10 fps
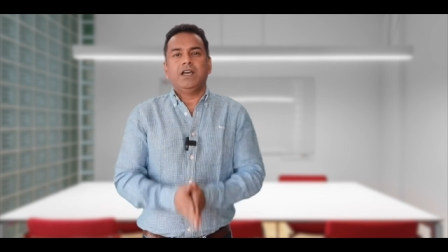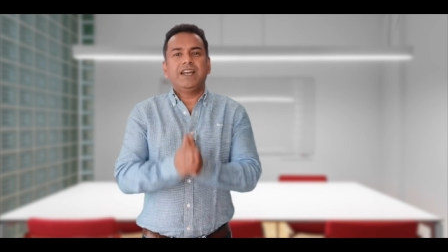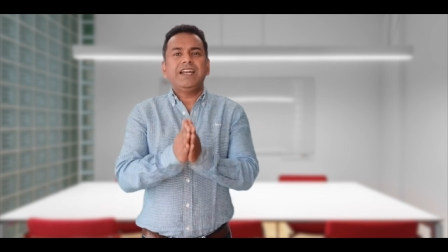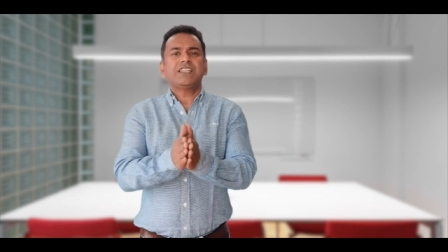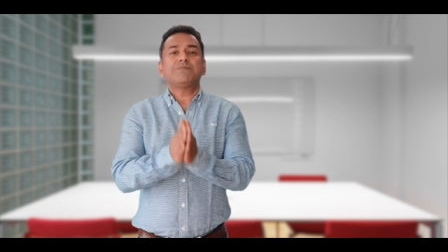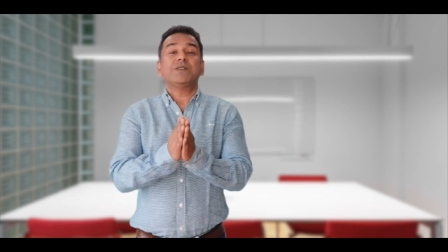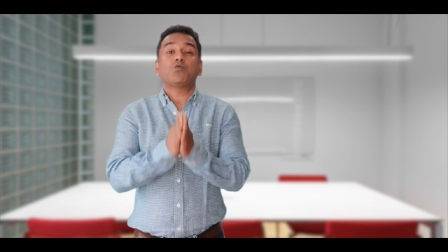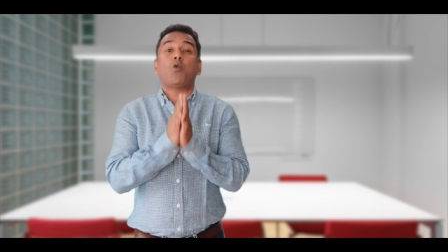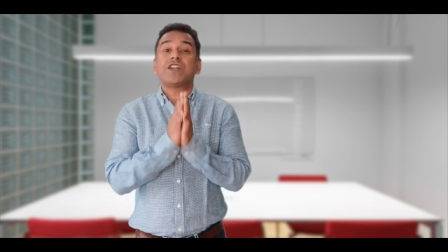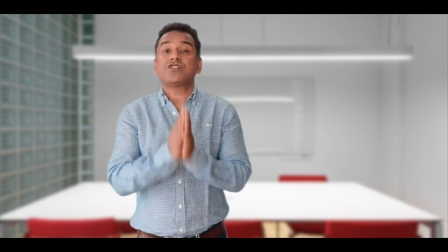Leaders
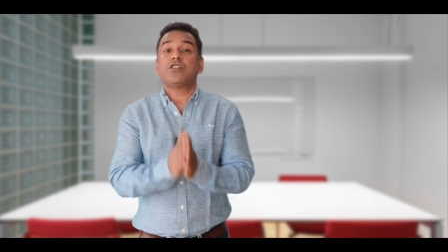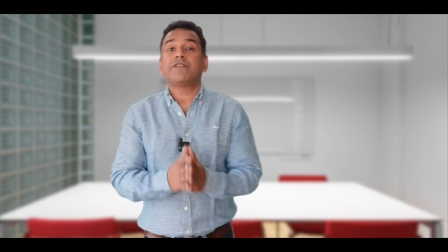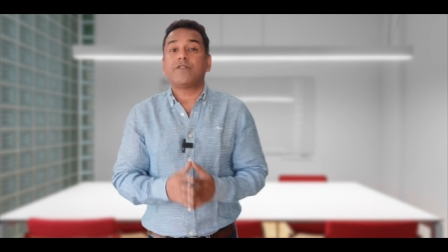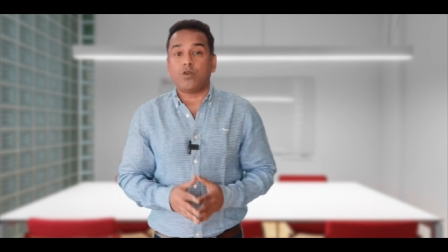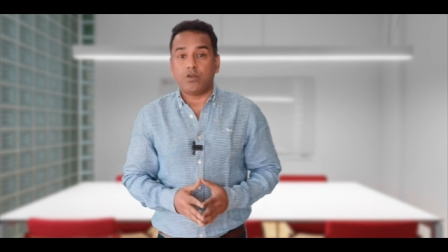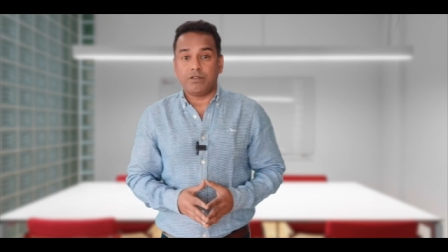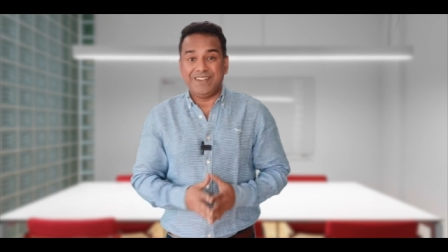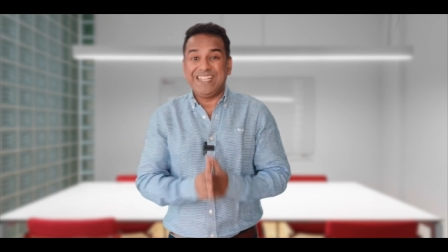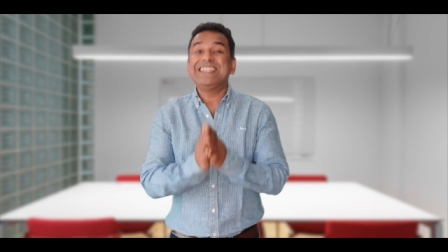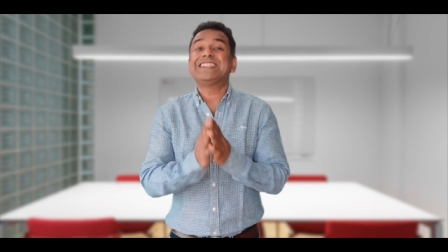must watch out for
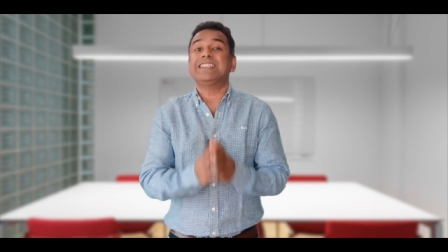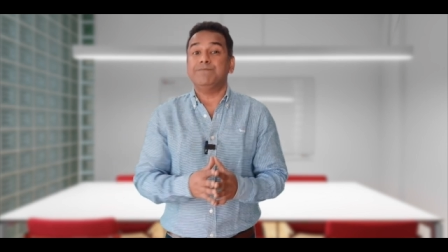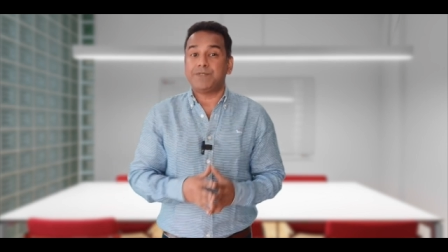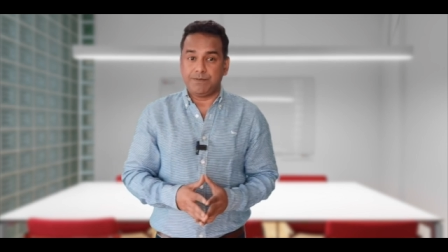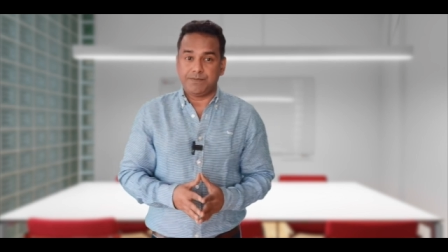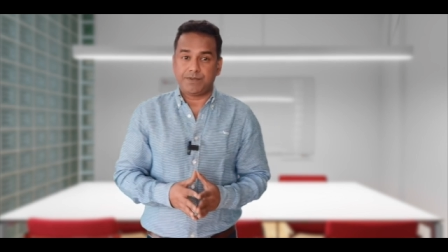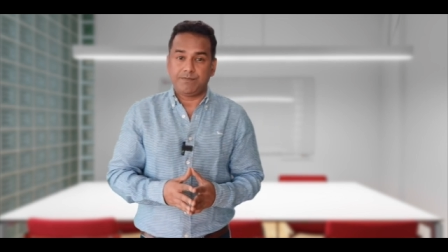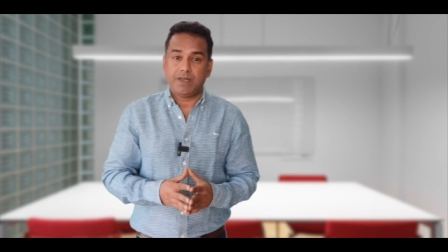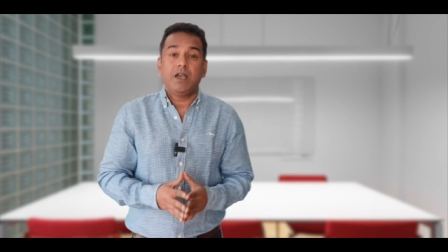these symptoms